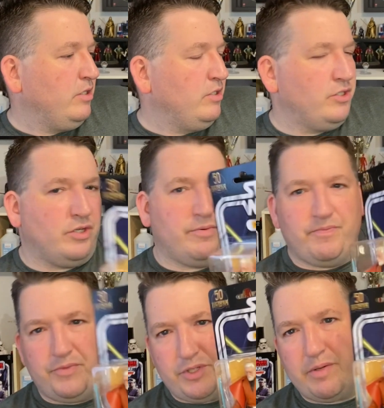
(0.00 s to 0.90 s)
So
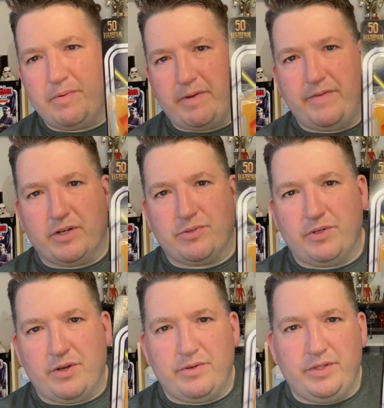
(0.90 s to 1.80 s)
some of my figures will
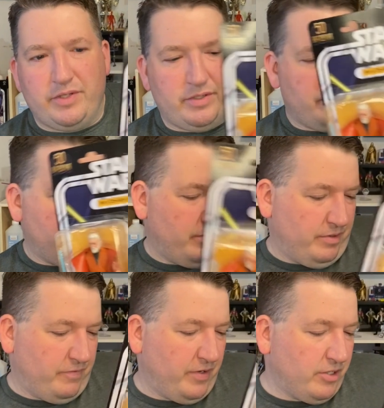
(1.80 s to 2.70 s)
go in the
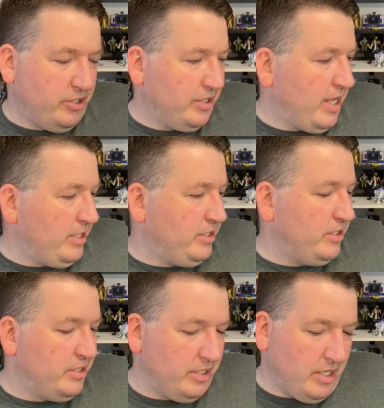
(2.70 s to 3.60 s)
FigureShield
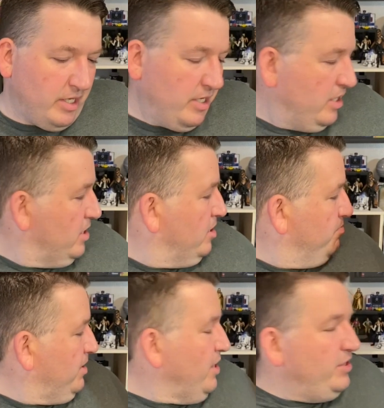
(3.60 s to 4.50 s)
cases,
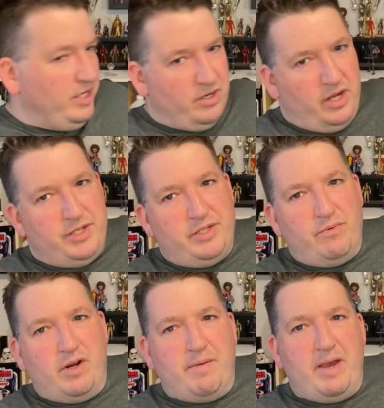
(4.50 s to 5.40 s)
but I think honestly
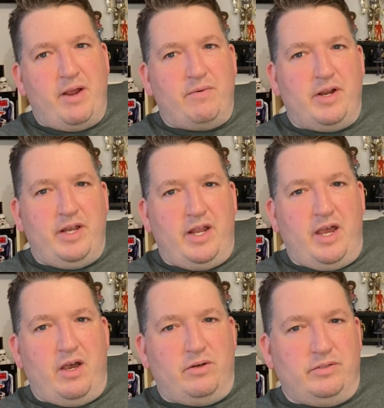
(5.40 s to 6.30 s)
where I'm at right
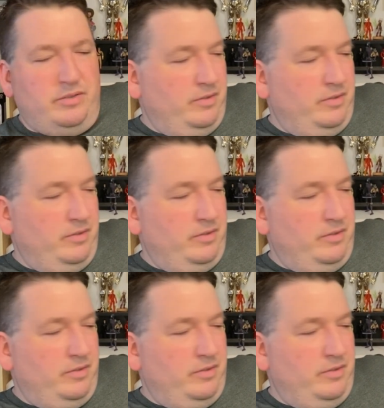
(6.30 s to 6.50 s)
now